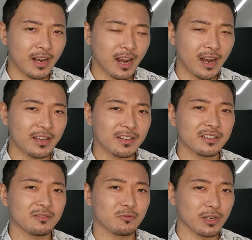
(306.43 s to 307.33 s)
high
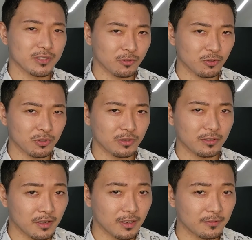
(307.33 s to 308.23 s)
in resolution,
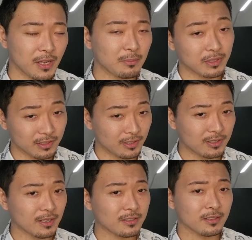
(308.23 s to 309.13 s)
if that makes any
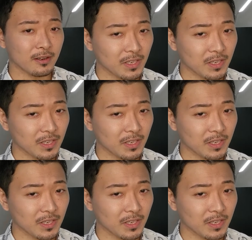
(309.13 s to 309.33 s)
sense.